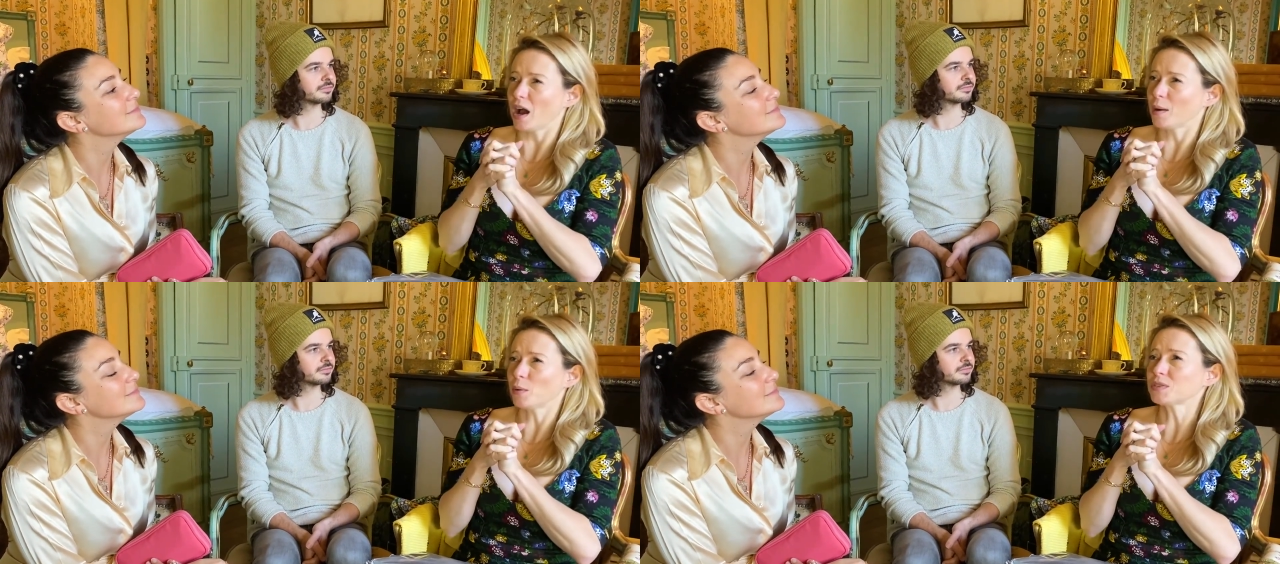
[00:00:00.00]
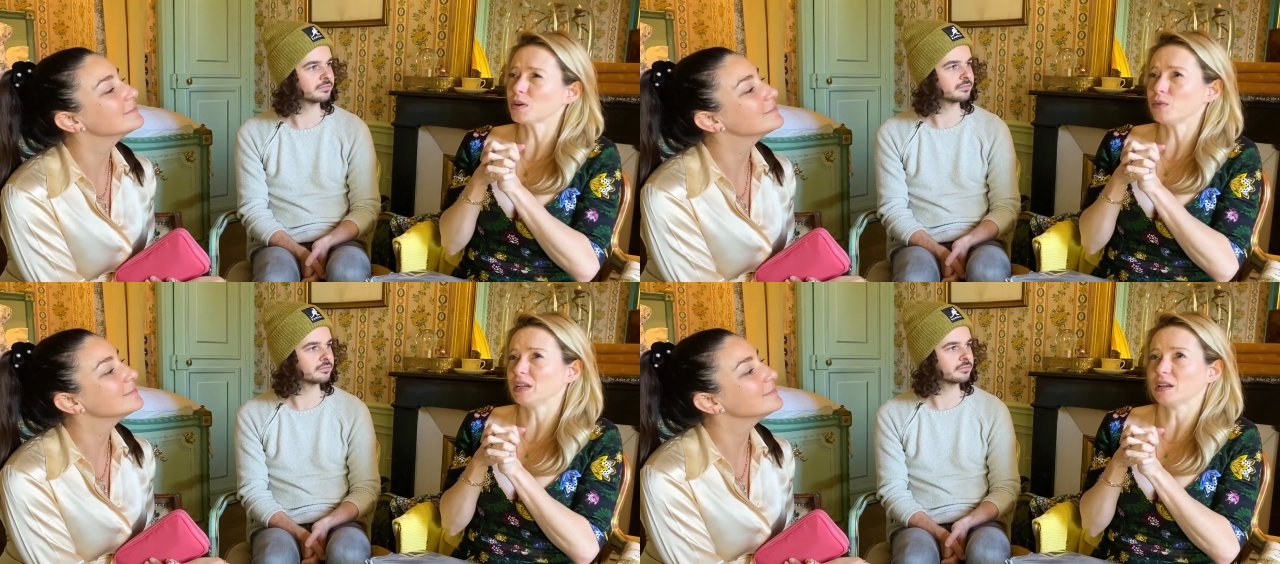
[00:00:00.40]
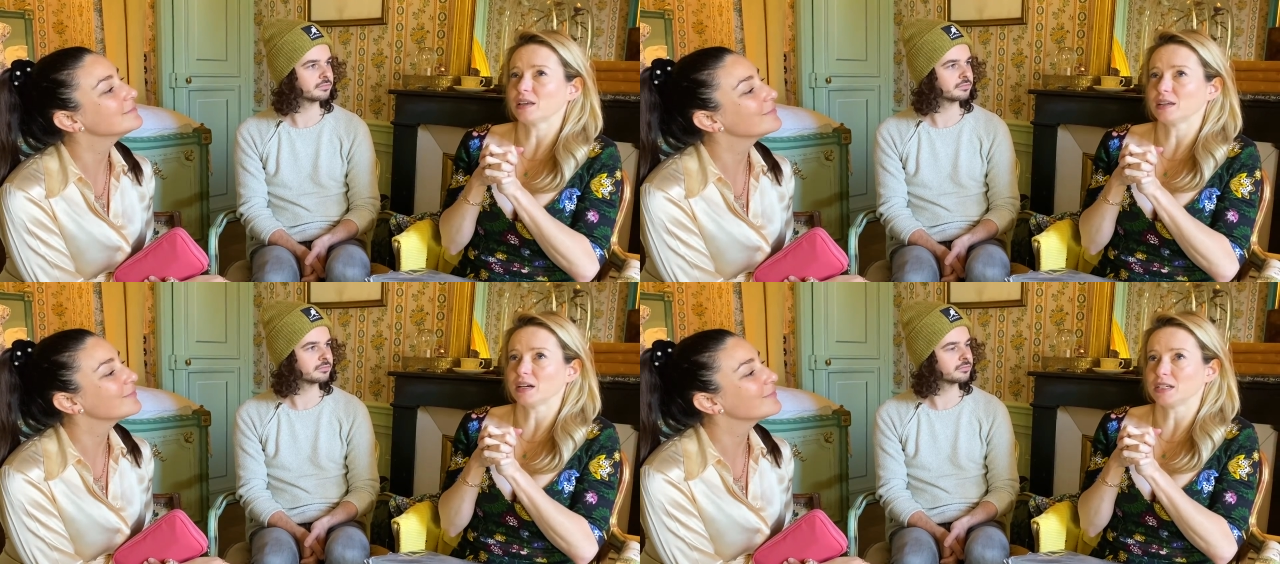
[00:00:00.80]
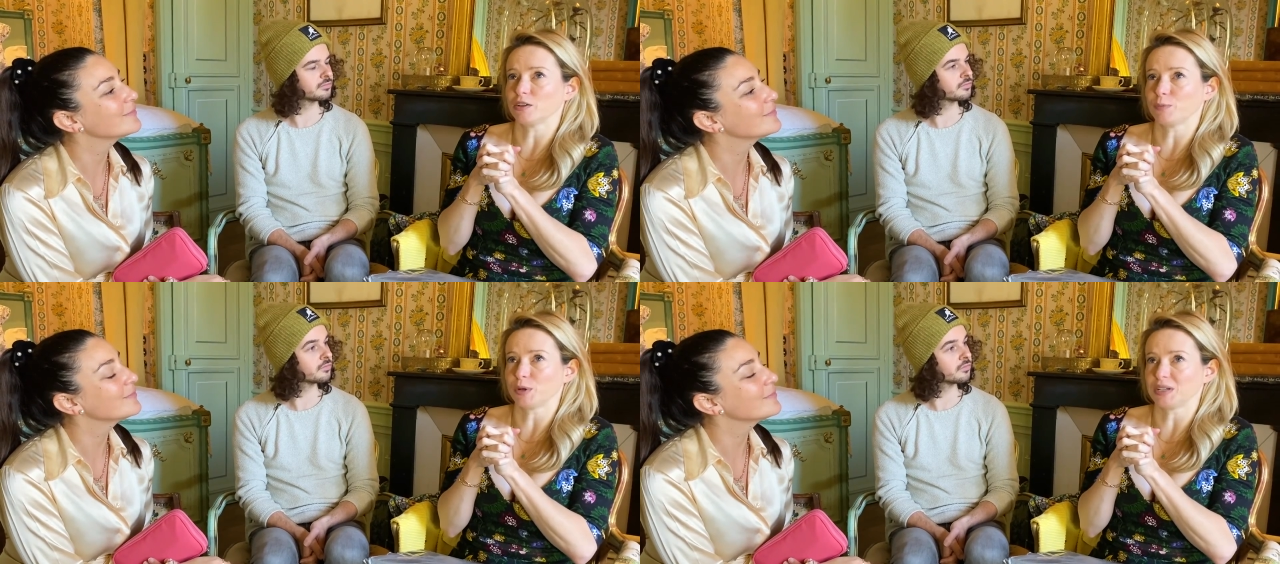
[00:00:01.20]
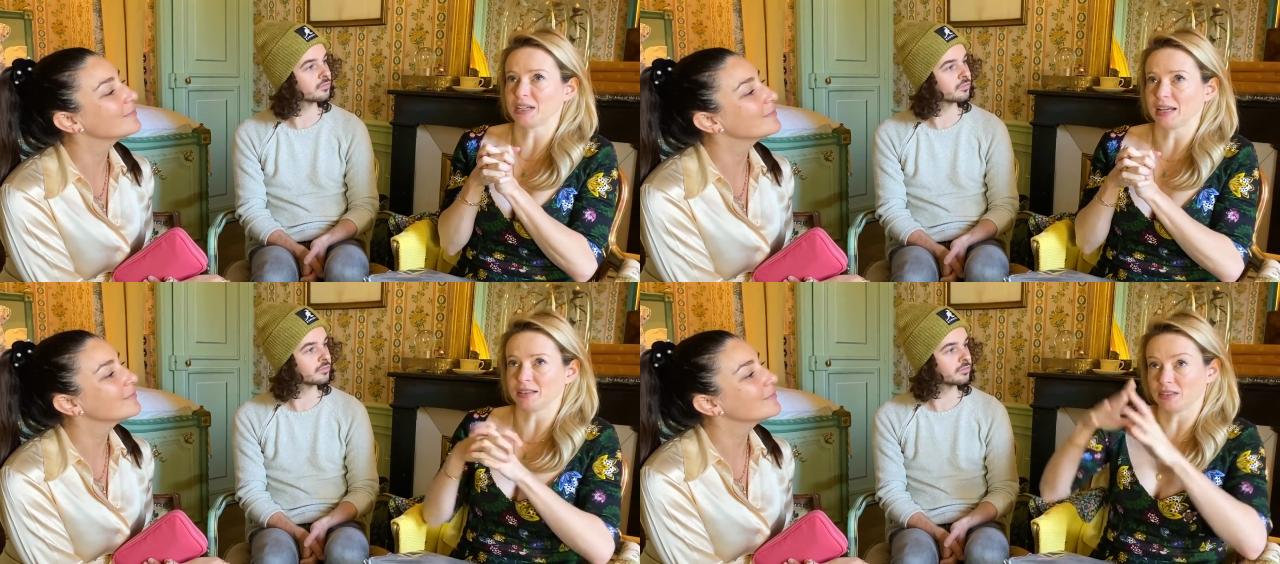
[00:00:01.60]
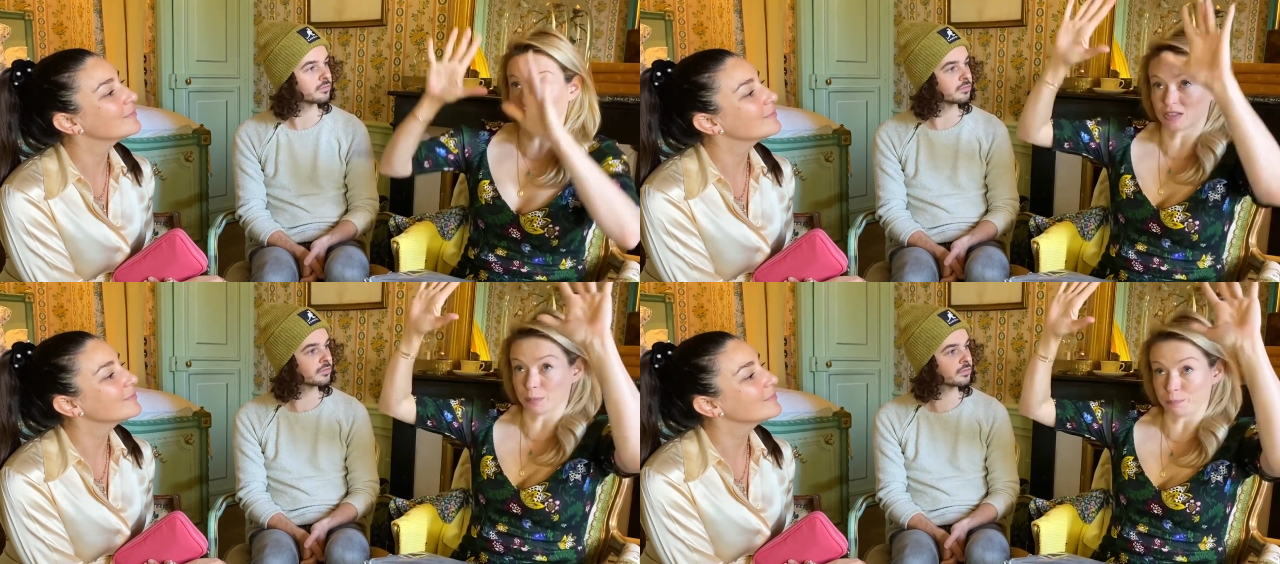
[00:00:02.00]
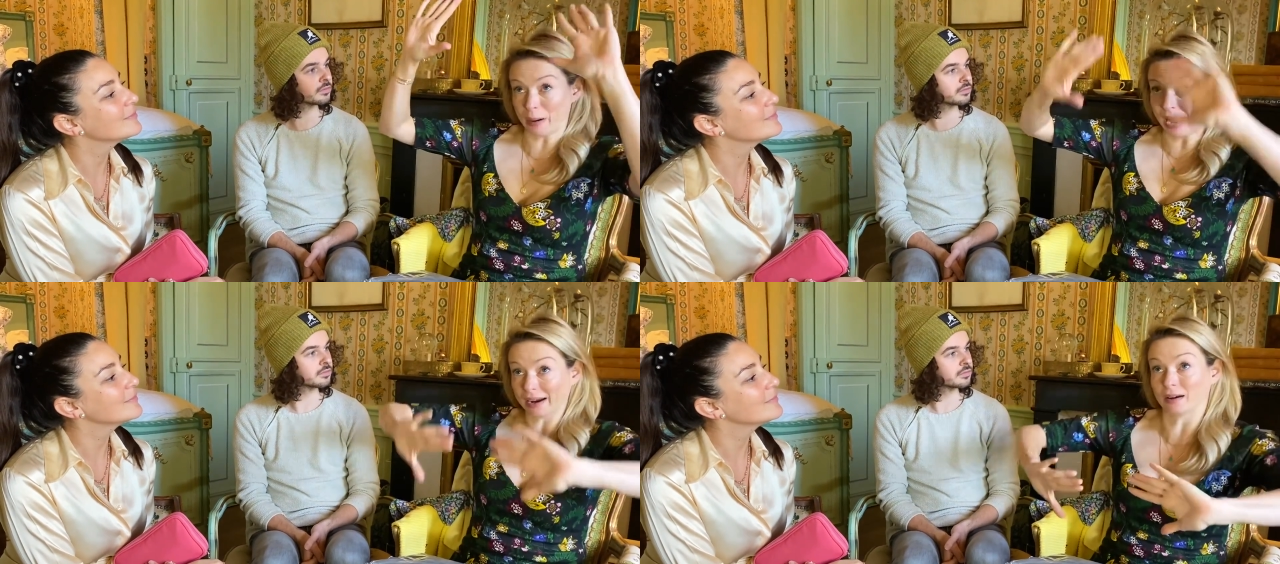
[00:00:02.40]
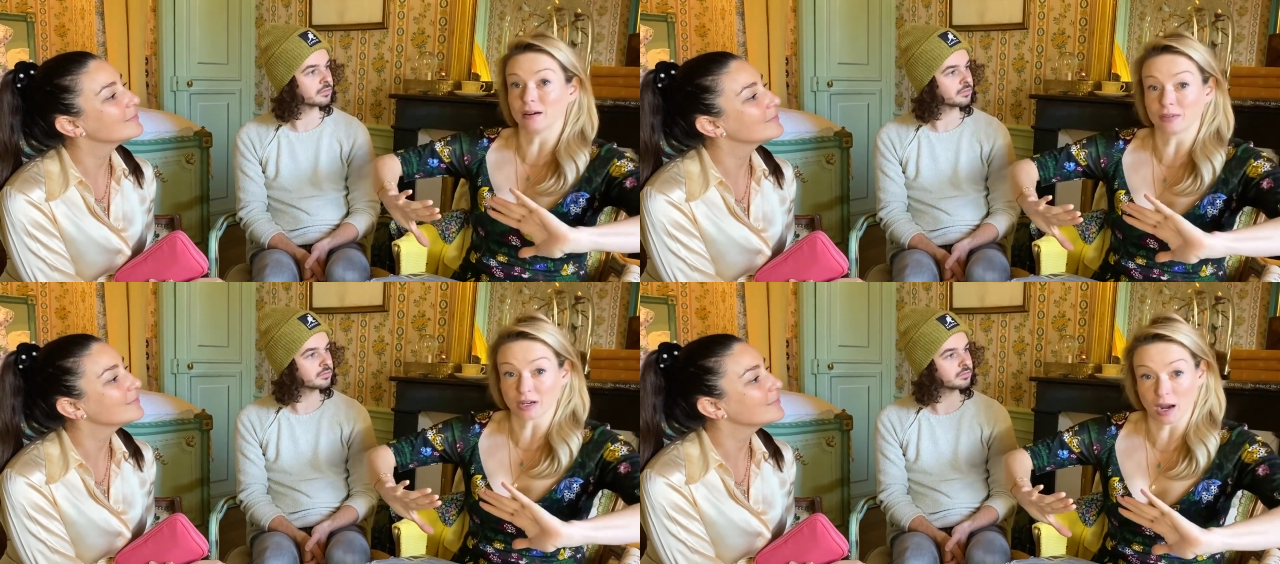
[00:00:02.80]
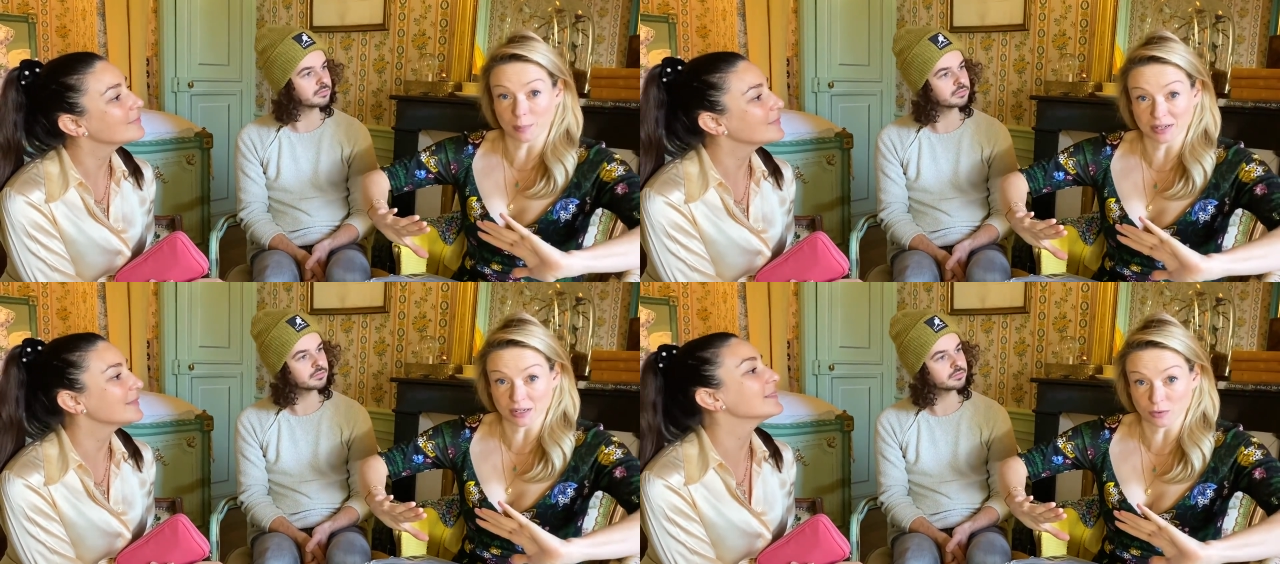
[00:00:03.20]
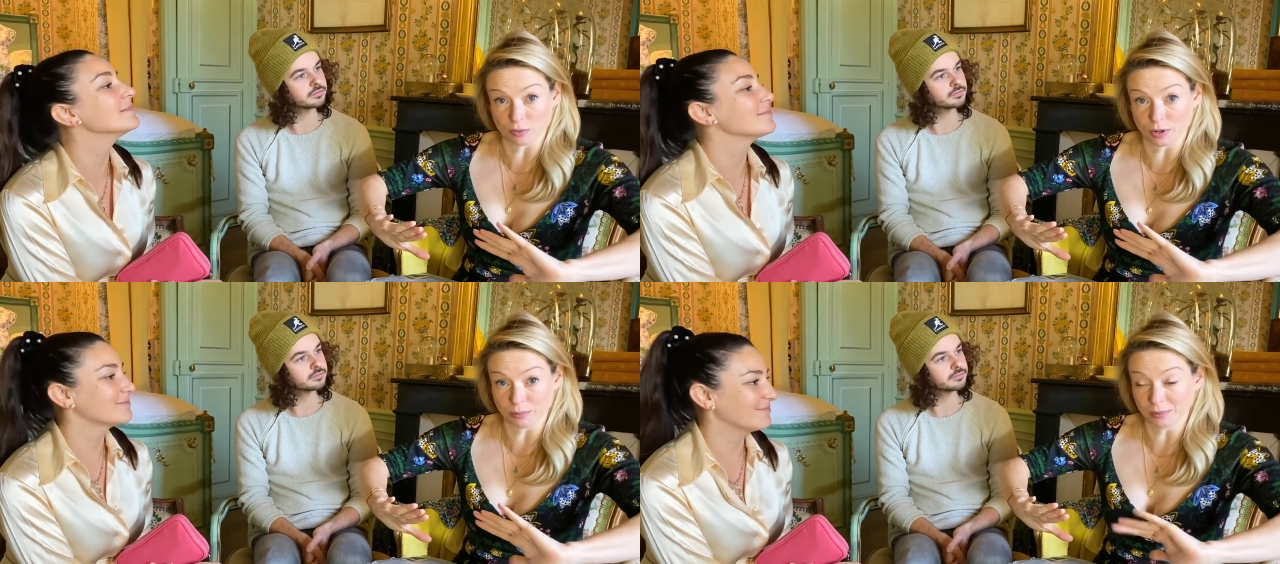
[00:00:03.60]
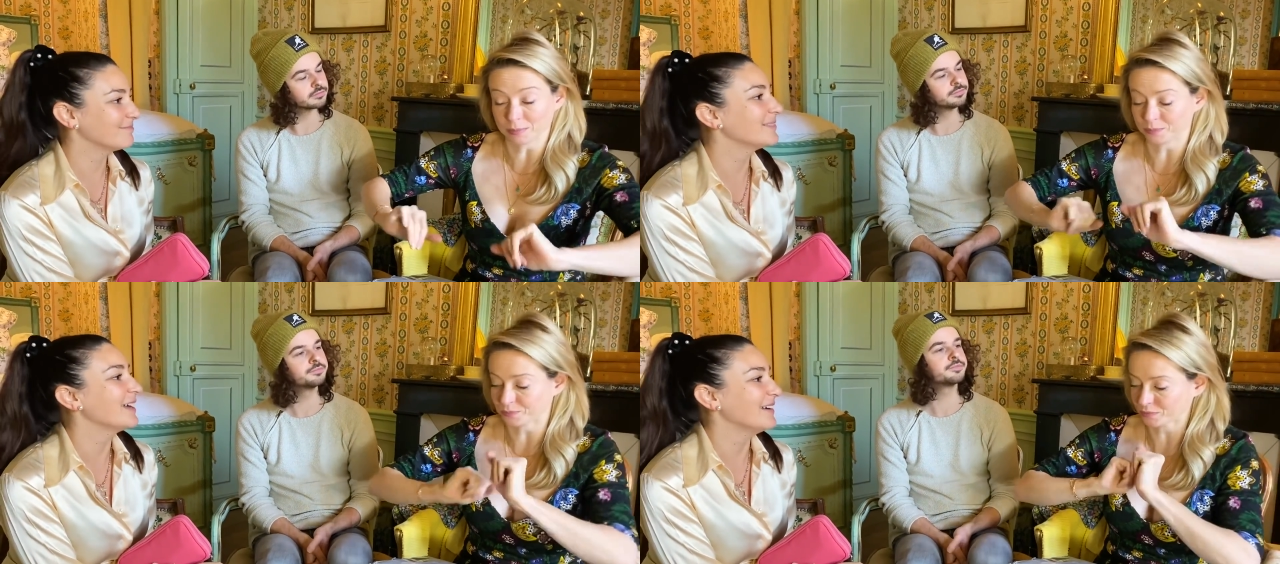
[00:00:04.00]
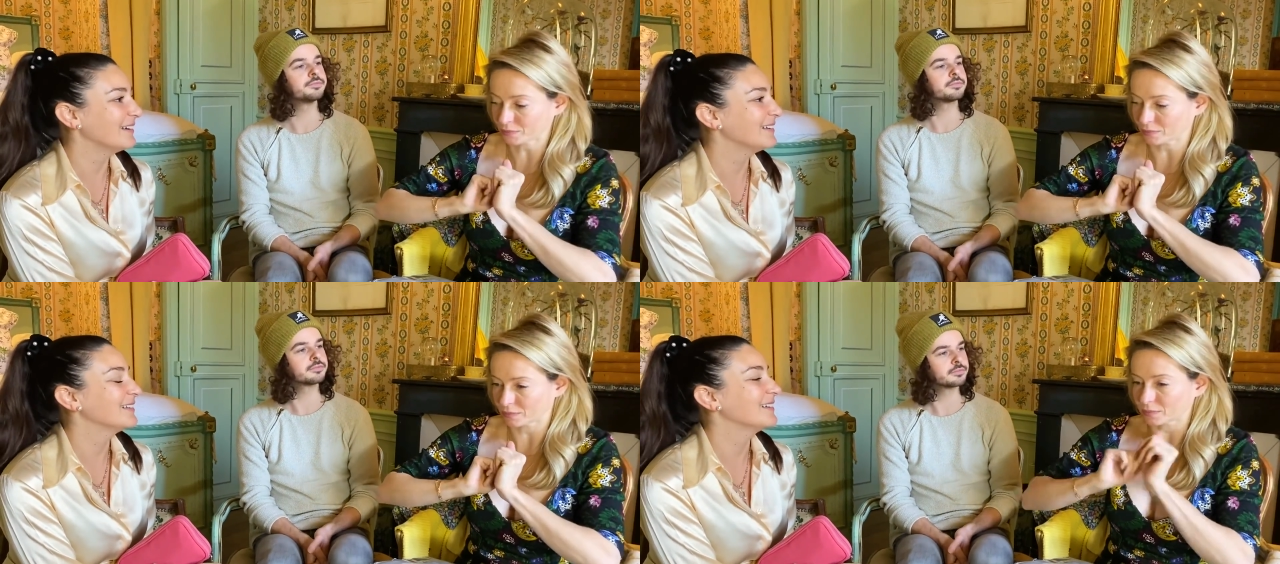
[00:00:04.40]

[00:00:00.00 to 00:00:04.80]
Speaker 1: I also really like the idea of putting it in just the back of a cupboard in a room. Yeah. Mm.